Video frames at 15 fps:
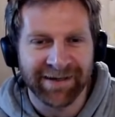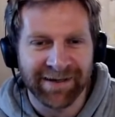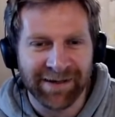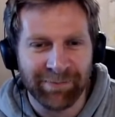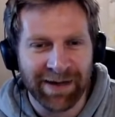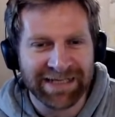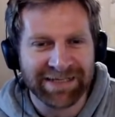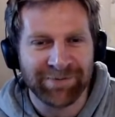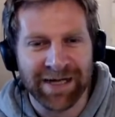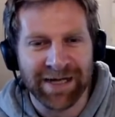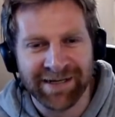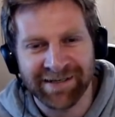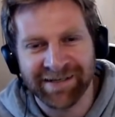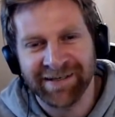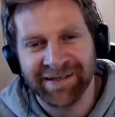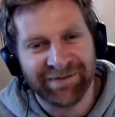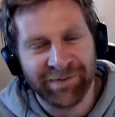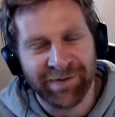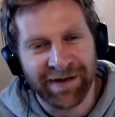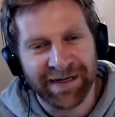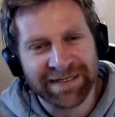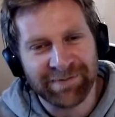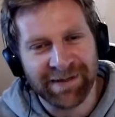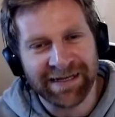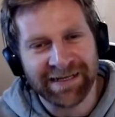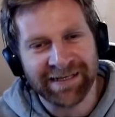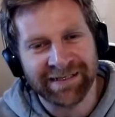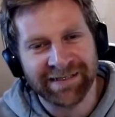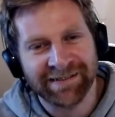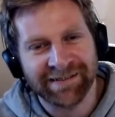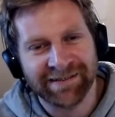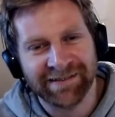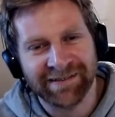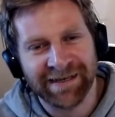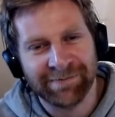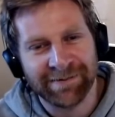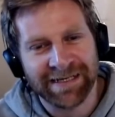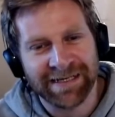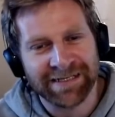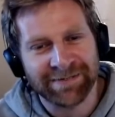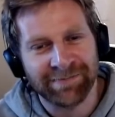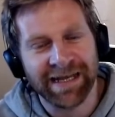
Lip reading: best one for explaining the Hubble tension.